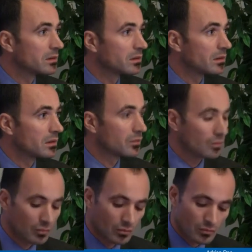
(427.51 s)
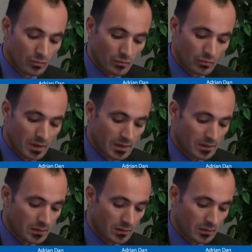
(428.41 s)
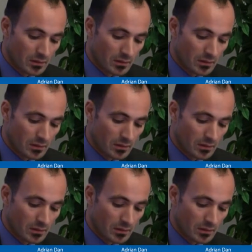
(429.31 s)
to these